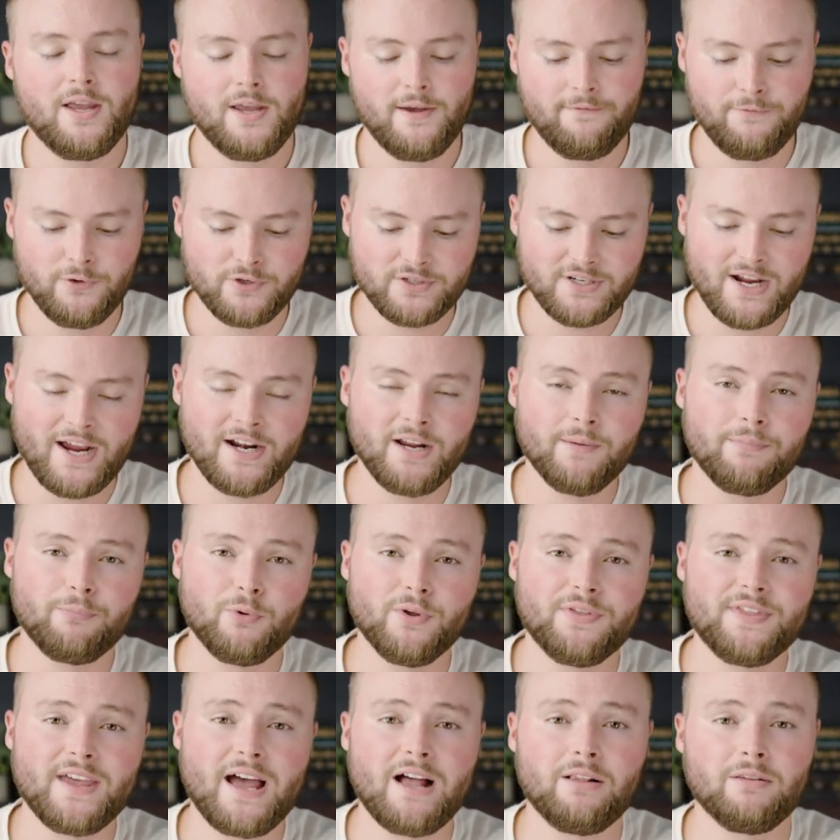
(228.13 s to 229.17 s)
If you sign up
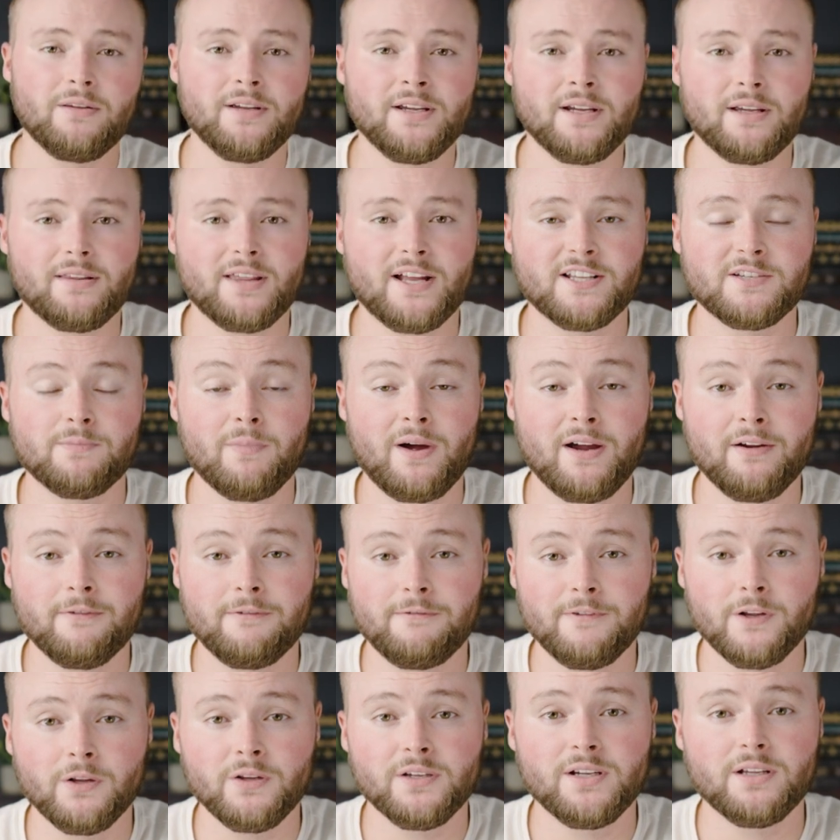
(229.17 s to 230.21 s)
with that link, that's my
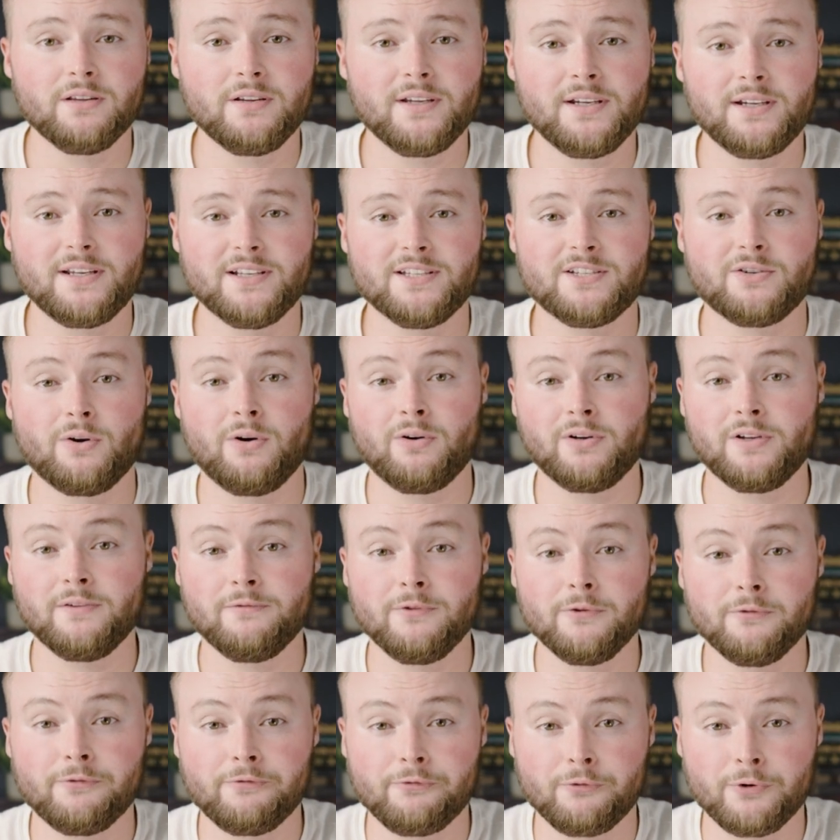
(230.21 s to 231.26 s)
affiliate link, and so I'll give
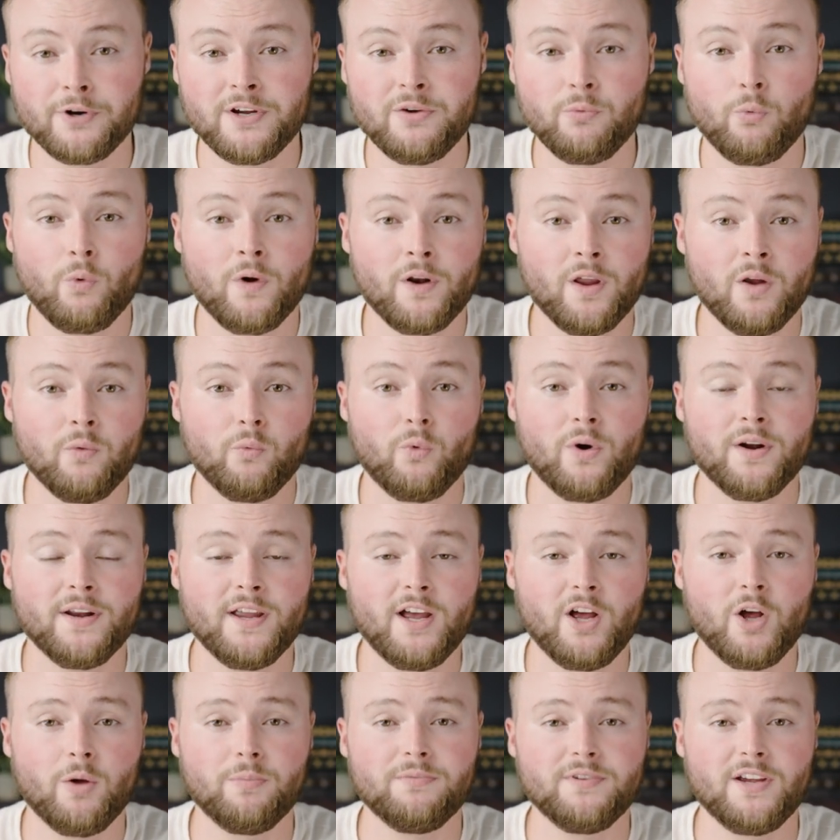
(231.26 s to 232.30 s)
you free one-on-one -on -one
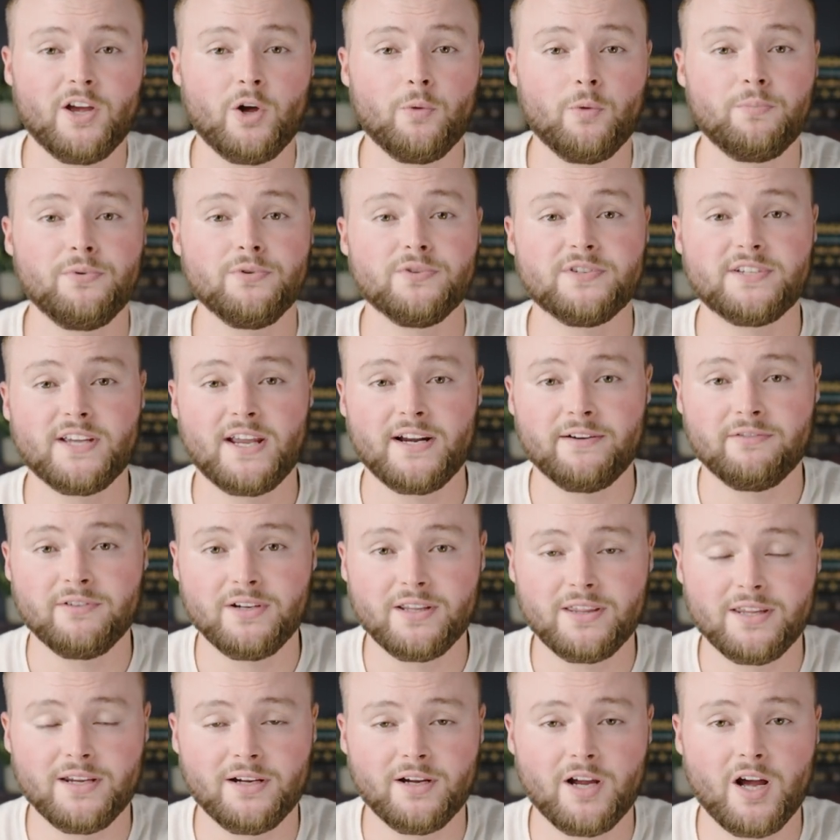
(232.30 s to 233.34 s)
help to help you set
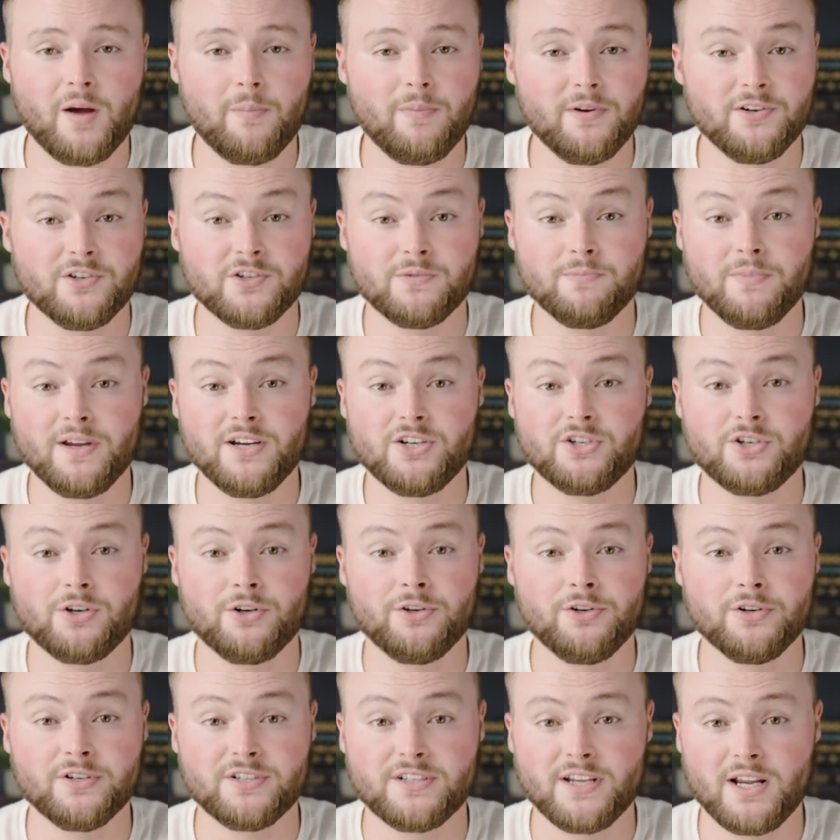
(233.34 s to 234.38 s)
everything up and just make sure
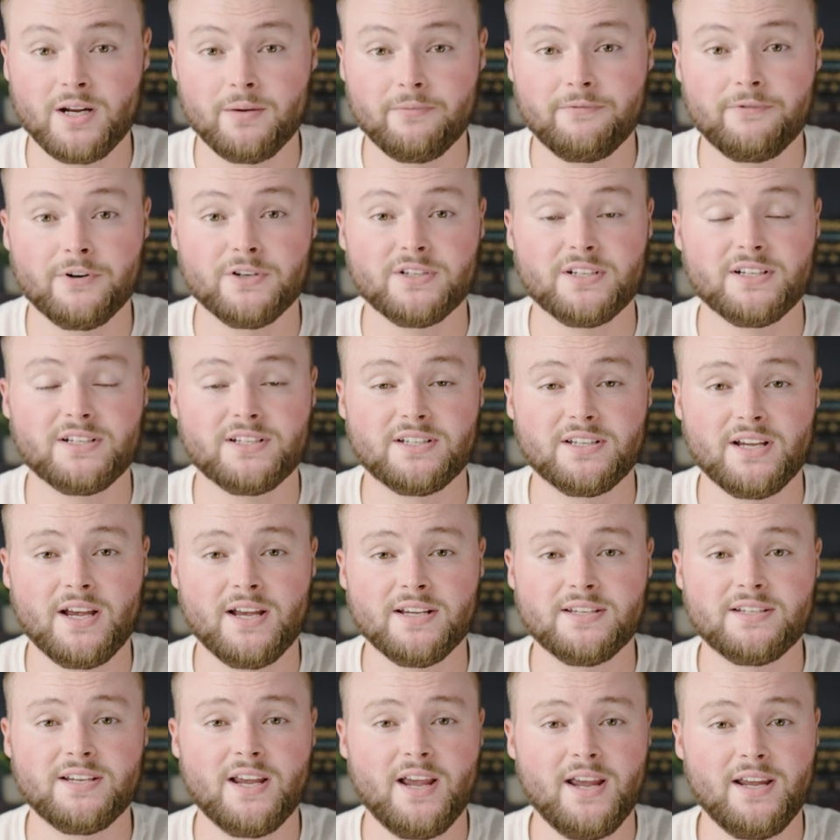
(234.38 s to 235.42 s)
you're set up for
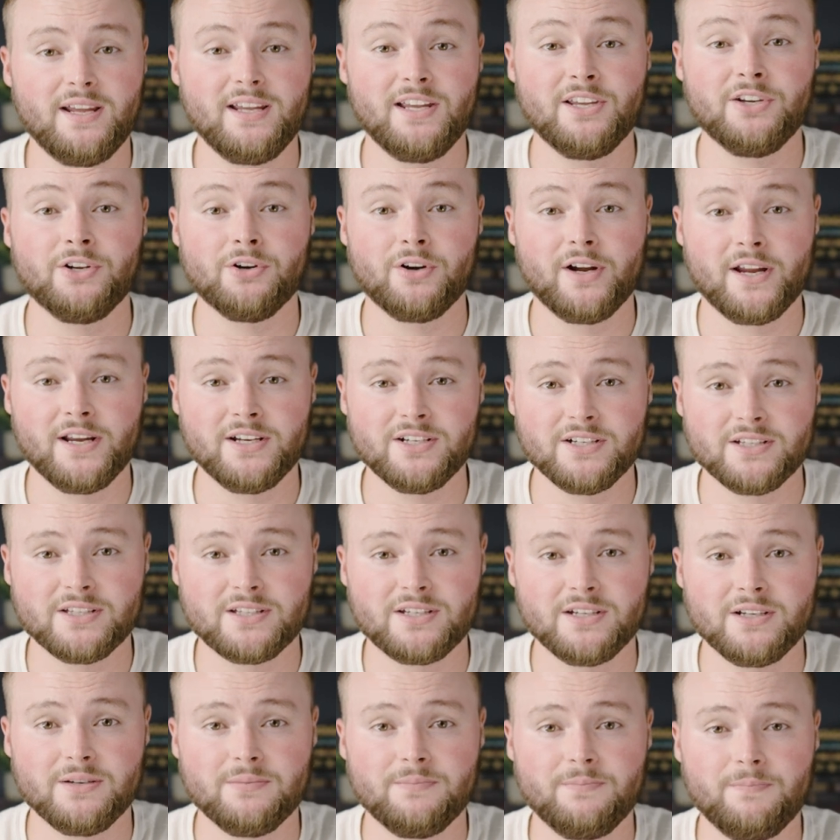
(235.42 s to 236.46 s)
success in your
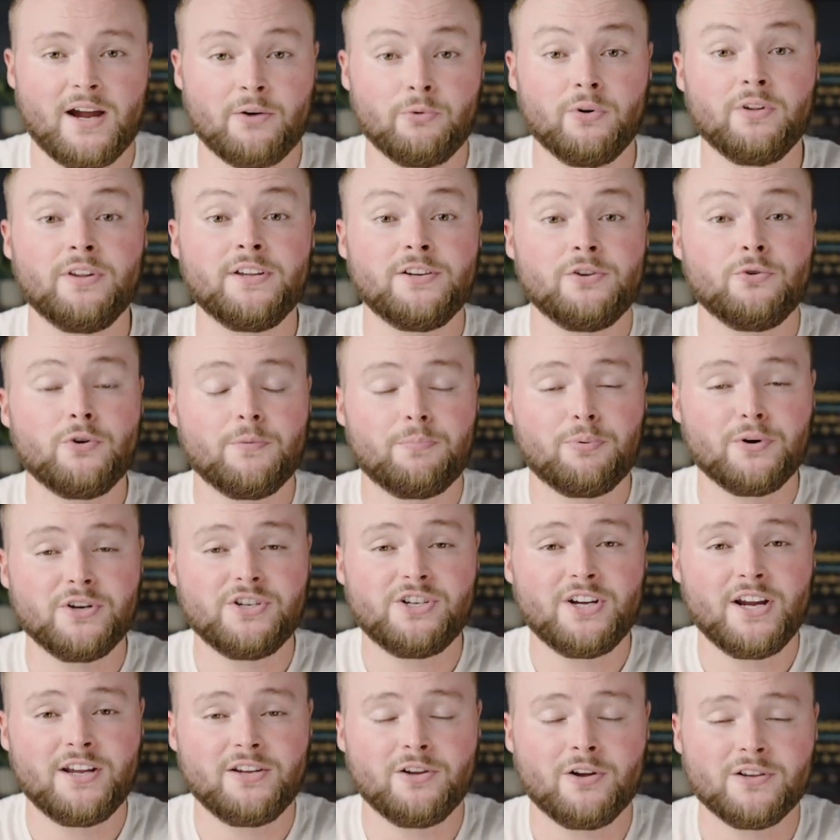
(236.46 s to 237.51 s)
agency. I really do
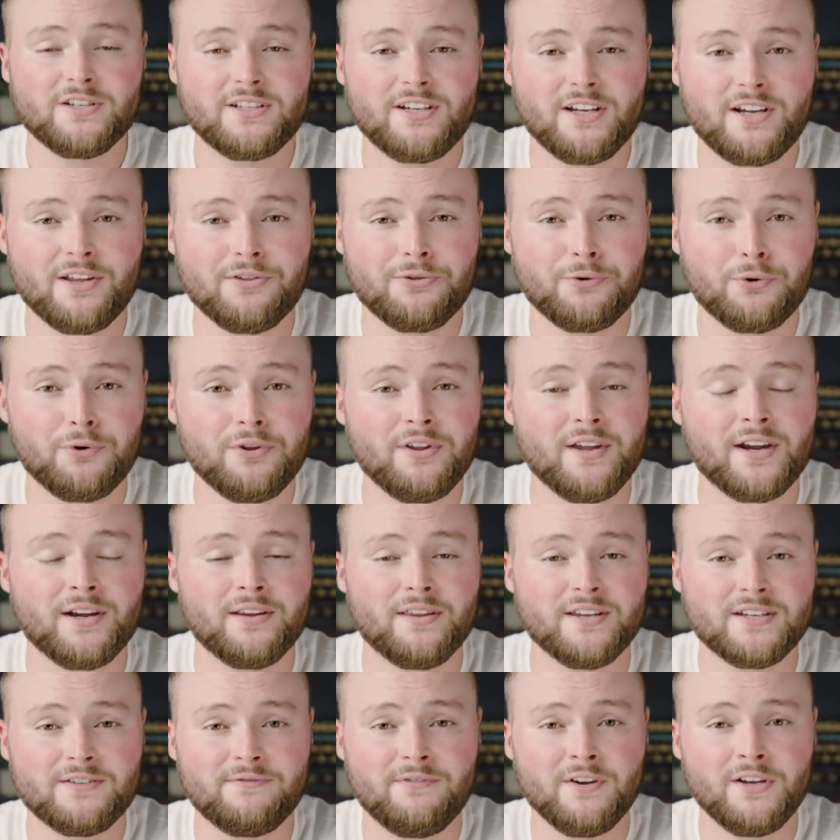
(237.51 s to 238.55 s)
appreciate y'all sticking through to the end of
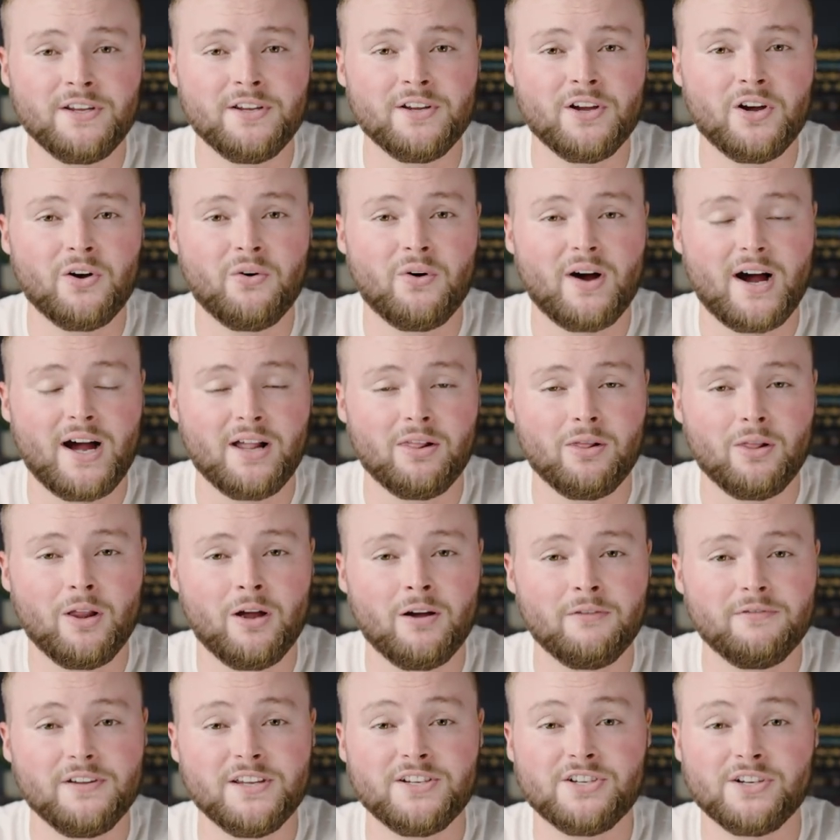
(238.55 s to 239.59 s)
this video. I
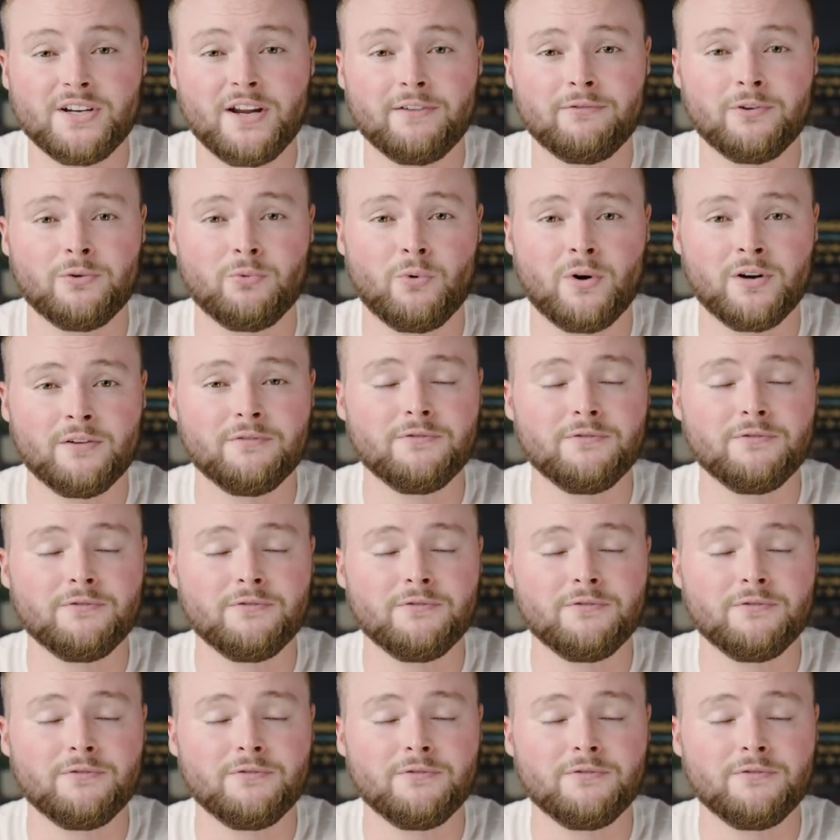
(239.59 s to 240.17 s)
love each and every one